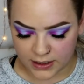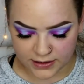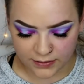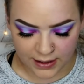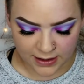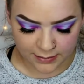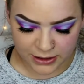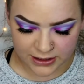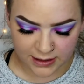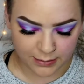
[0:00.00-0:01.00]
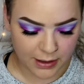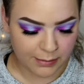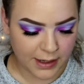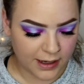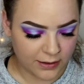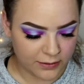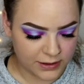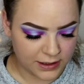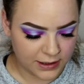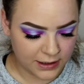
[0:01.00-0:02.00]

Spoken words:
So then I'm just gonna pump out